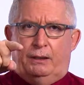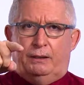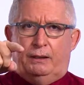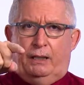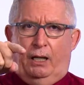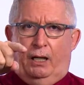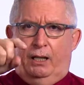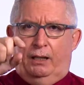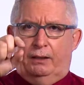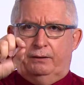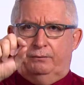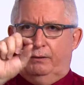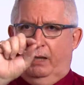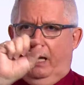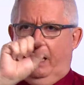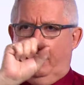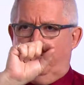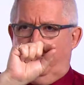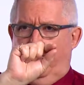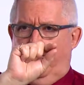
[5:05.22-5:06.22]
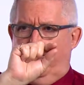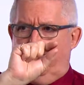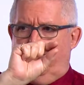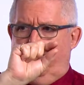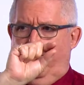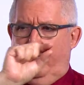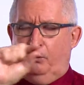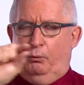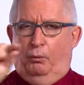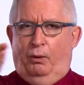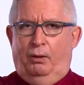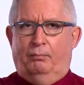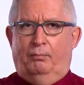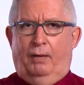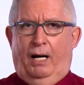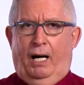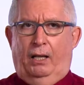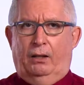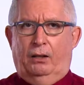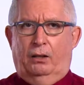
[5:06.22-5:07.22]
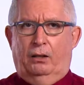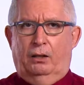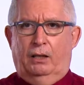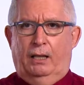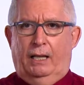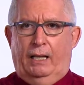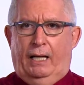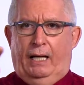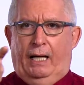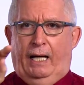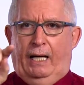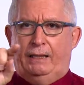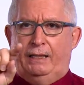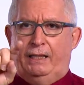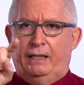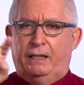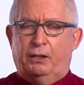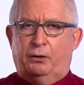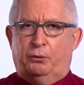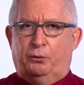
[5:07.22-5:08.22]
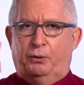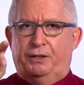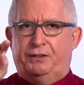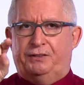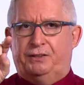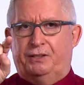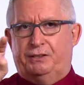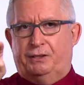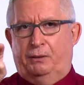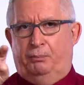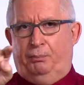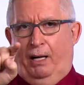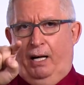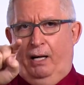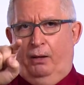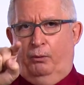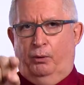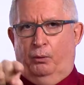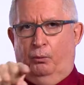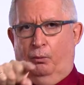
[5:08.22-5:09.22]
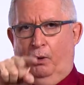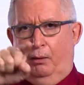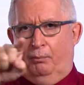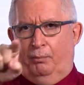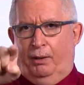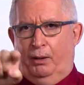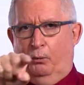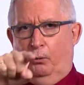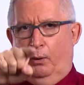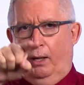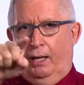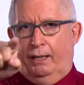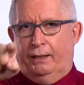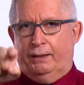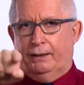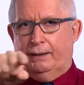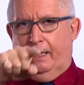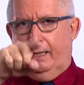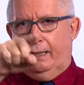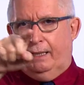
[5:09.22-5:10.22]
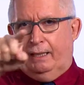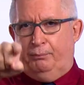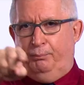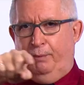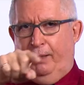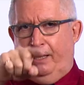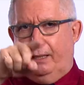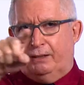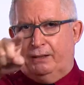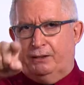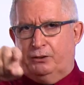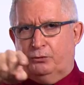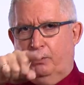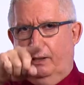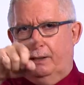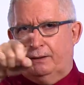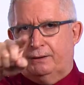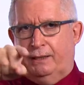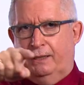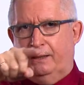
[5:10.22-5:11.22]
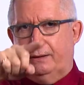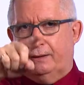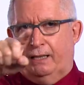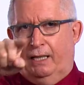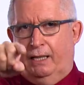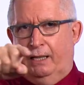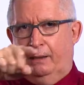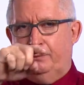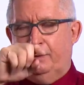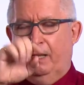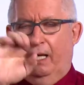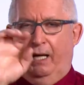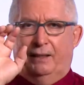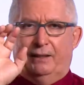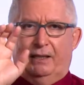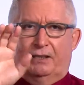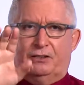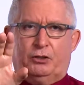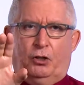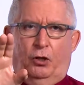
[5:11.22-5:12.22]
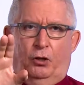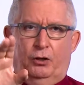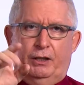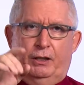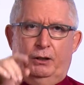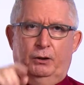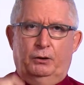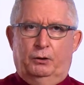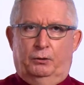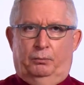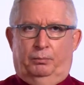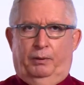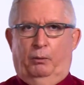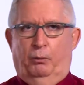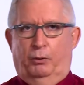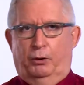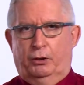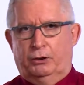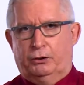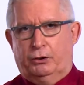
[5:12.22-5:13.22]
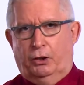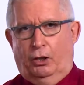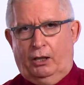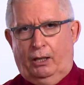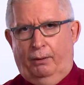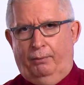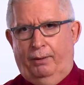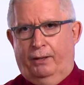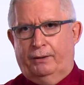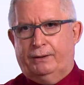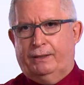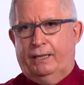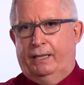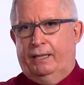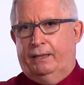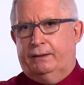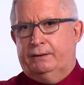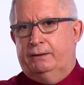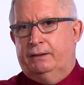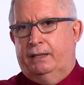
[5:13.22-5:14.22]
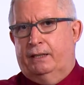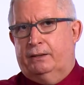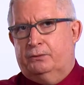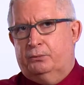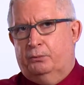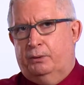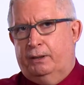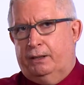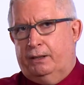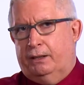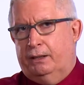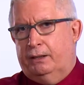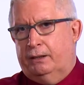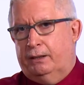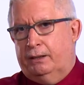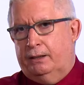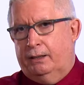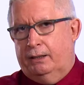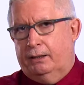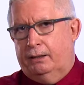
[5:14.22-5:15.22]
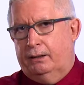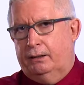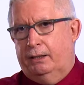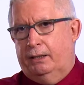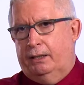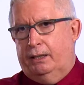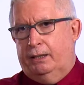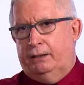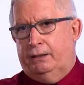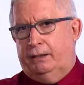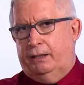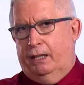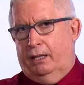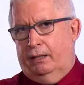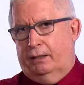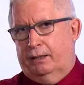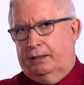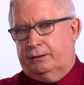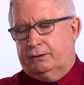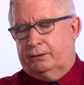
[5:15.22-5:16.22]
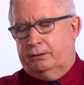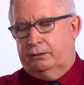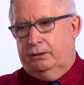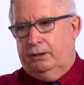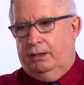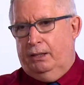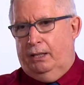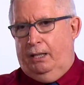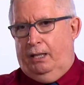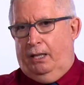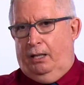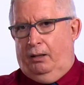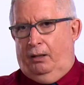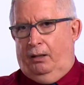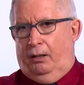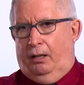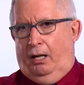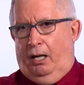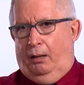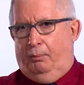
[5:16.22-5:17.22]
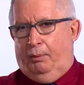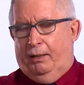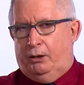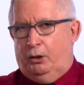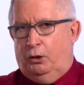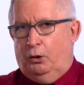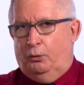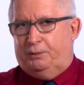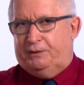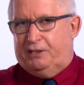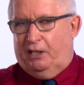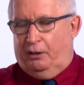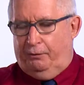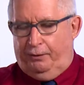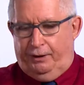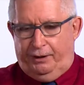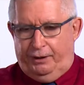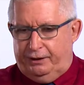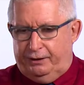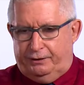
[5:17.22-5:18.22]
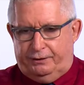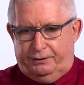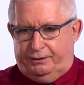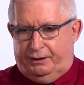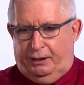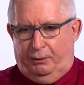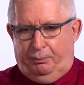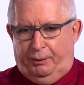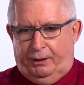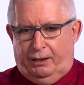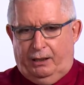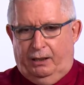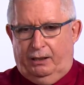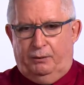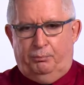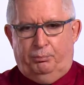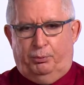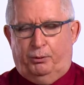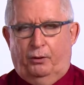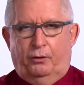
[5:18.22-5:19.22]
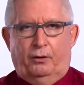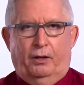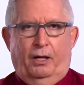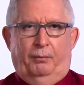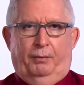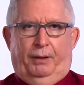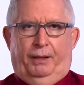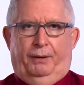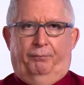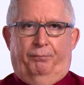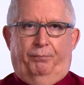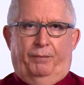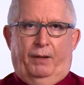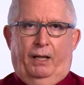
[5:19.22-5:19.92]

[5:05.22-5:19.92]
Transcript: that I write one model, and it increases the power one by one, and I make this run 10 times. That's called a loop, and we're going to talk about that next week in the R lecture. But loops are very typical in programming.